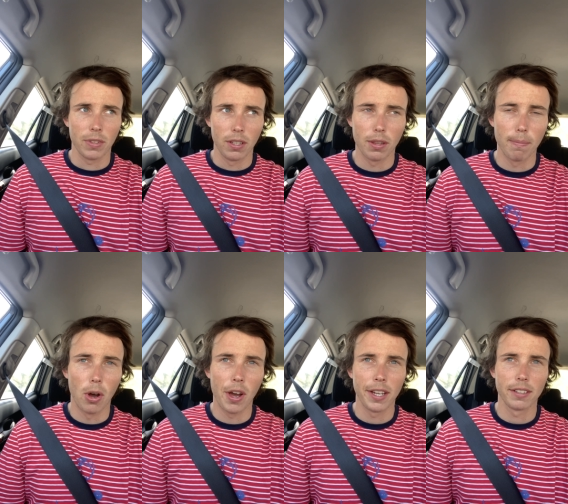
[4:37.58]
The
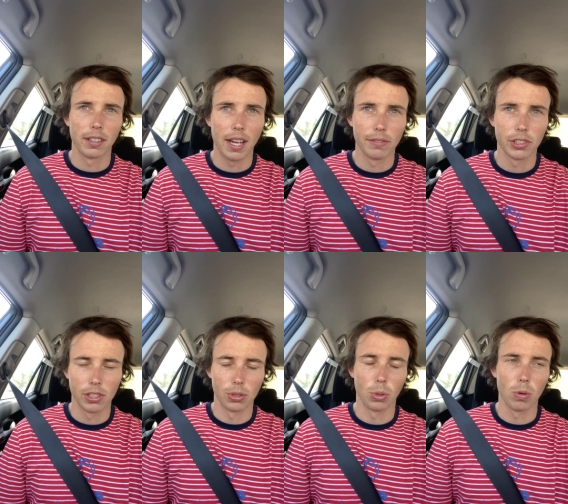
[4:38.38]
mind loves
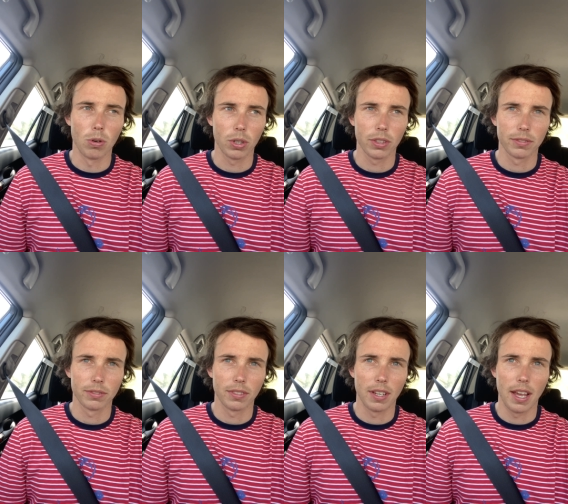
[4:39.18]
to talk,
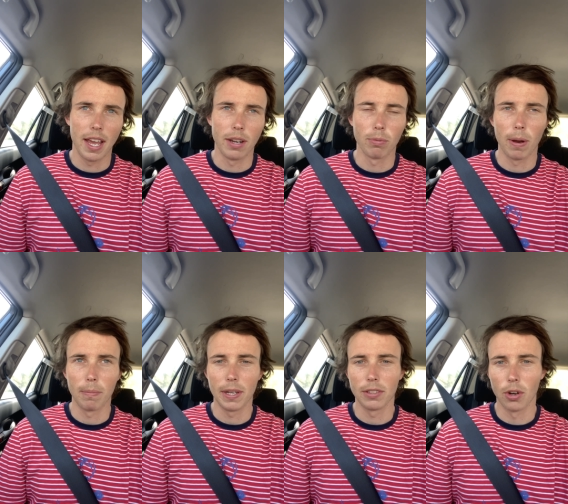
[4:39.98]
and when
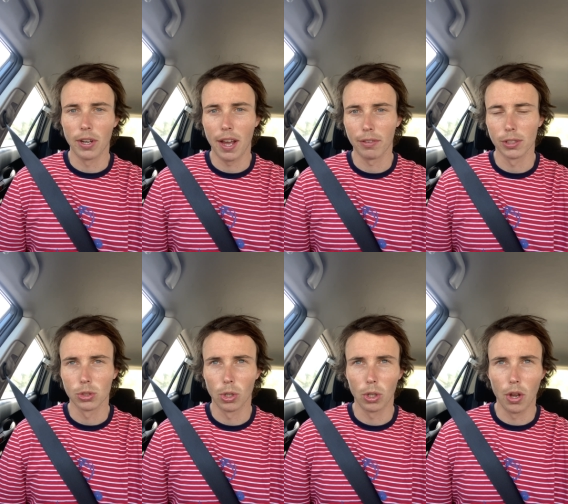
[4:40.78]
we don't have
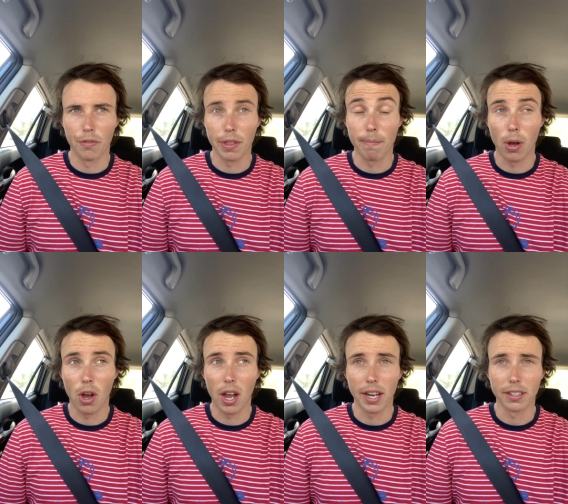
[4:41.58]
control over the
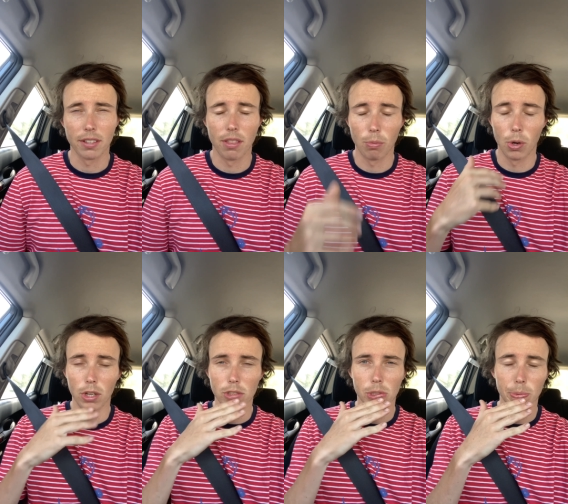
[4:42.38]
mind, the
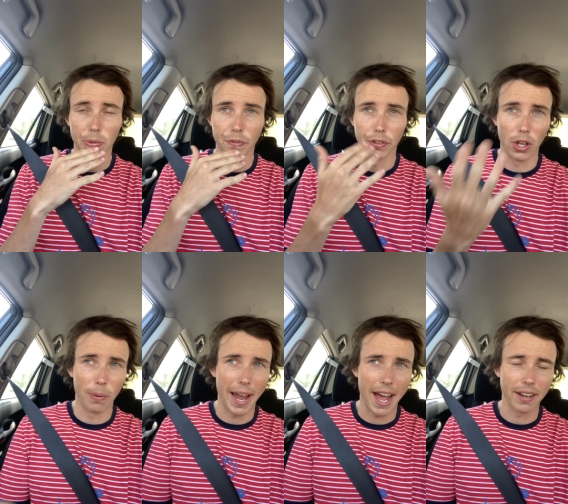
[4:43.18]
words will
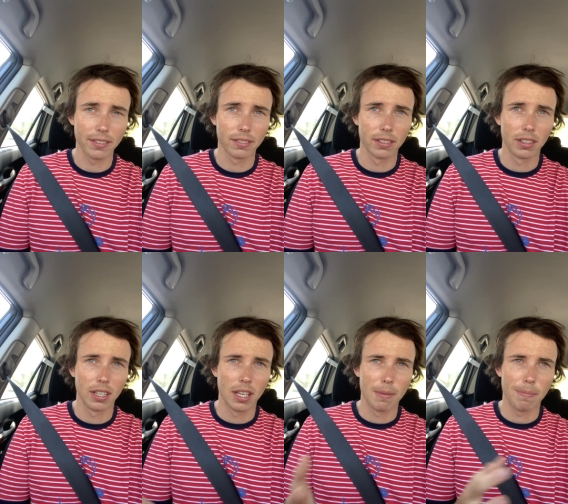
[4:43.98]
flow out.
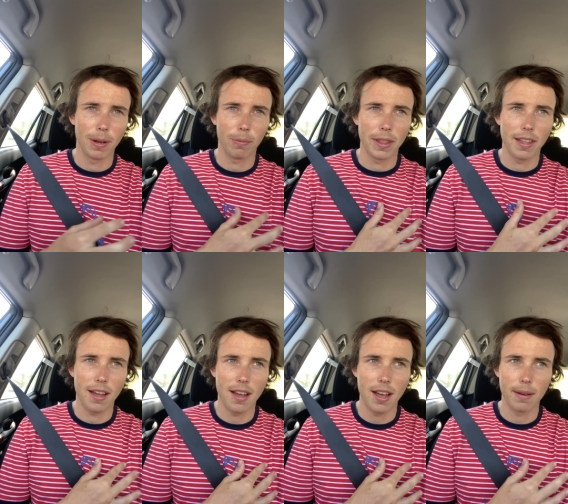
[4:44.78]
But when the
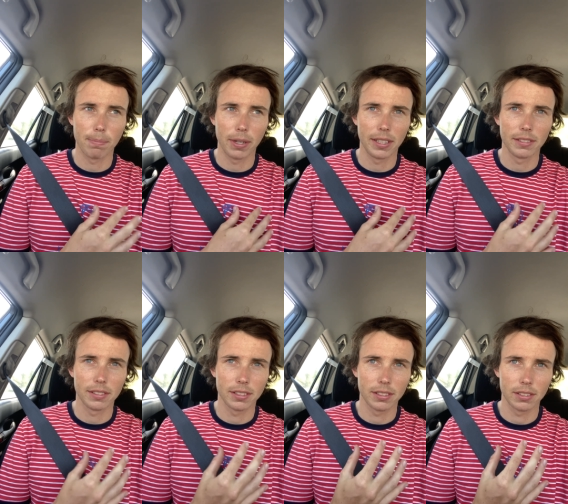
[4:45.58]
heart
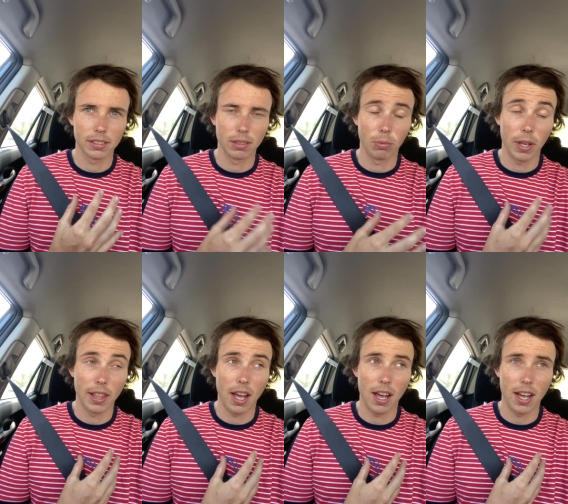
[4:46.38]
brings when
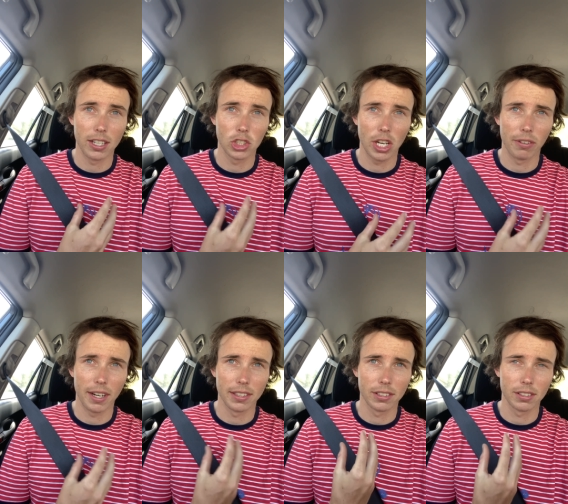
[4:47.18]
the heart
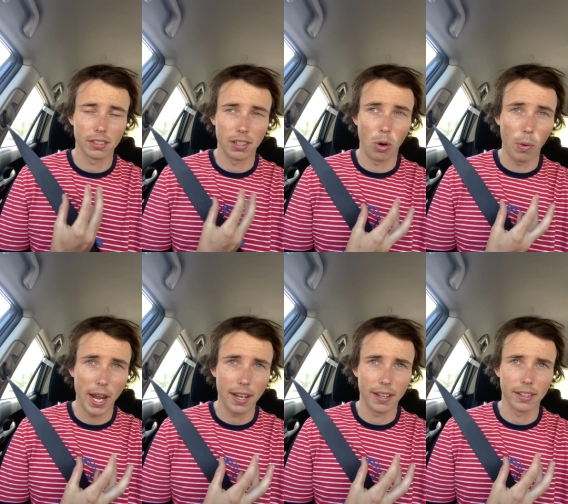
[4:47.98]
generates
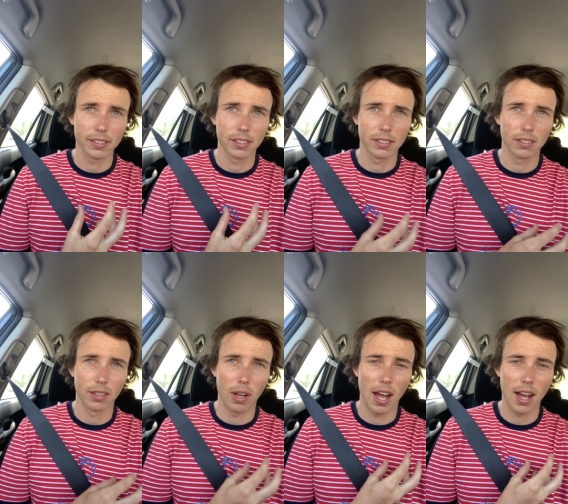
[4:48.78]
awareness,
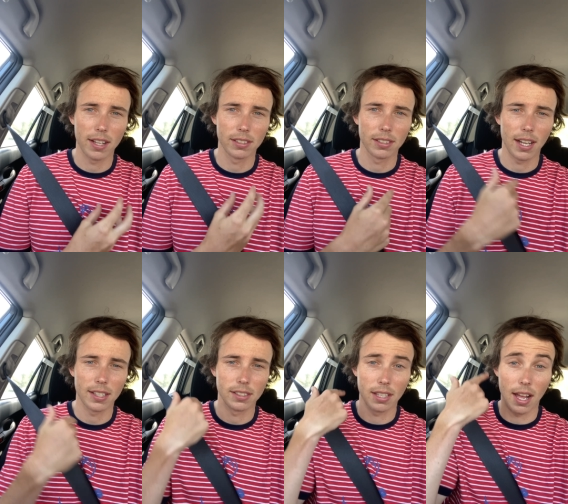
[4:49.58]
the heart
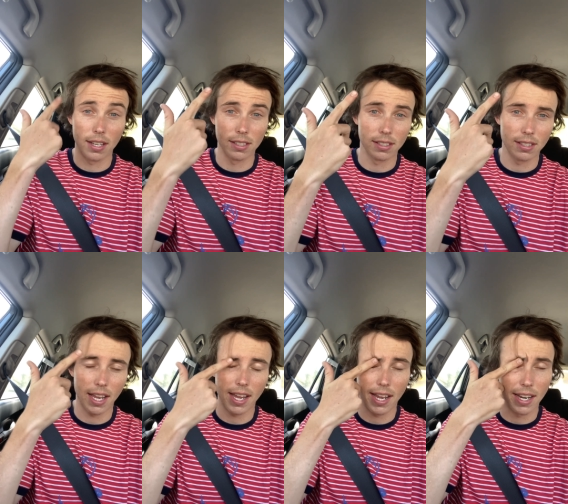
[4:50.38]
starts to
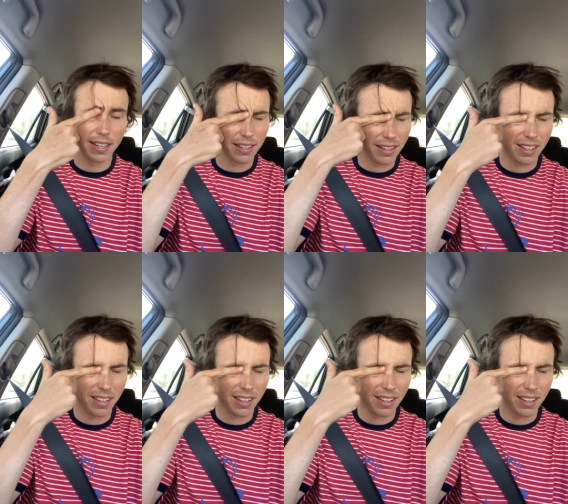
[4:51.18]
understand